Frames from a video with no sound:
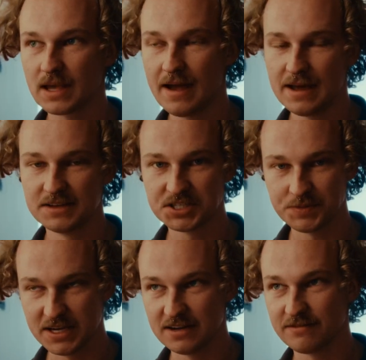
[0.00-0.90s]
And
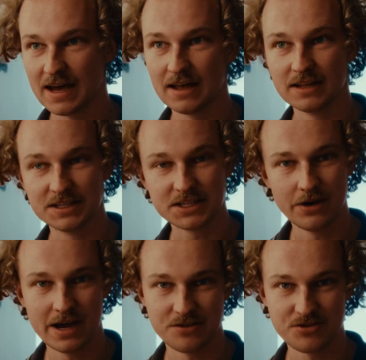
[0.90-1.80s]
speaking of that, let's go
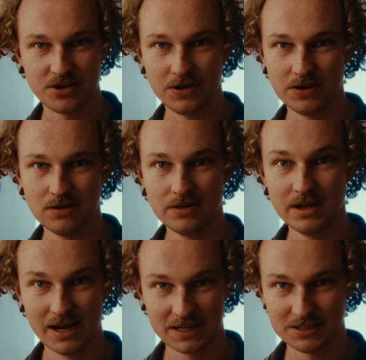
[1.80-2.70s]
ahead and show you the
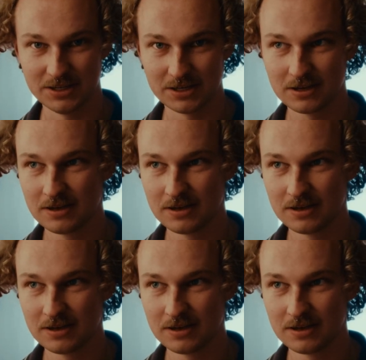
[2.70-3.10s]
next look.